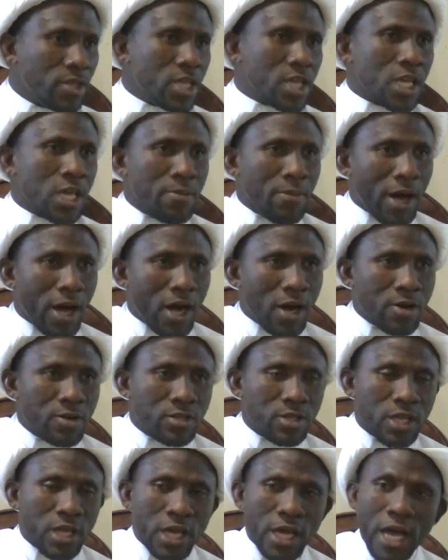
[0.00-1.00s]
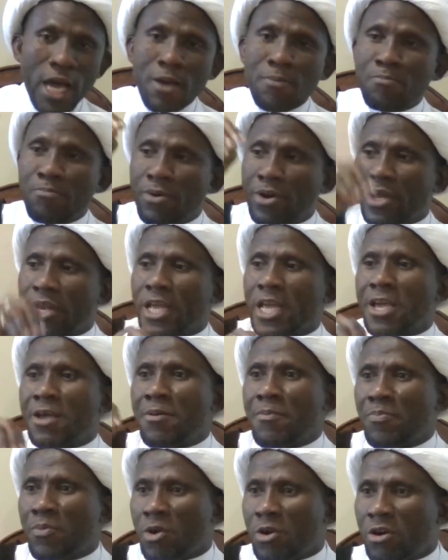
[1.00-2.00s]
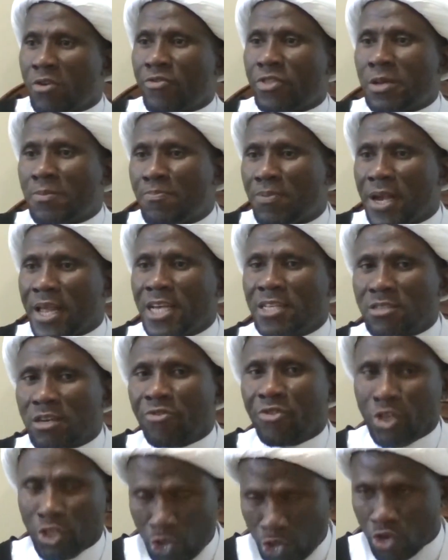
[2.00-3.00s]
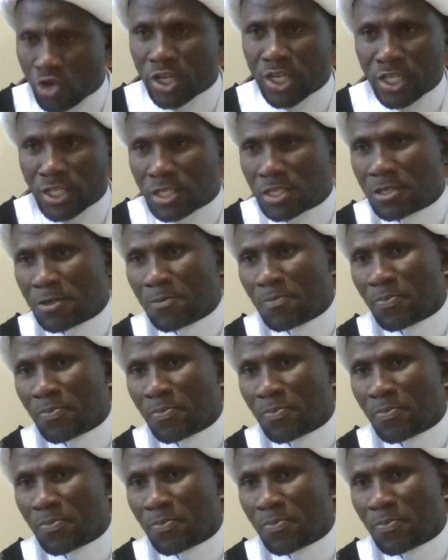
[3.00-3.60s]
take him out, and bury him of the place of his choice?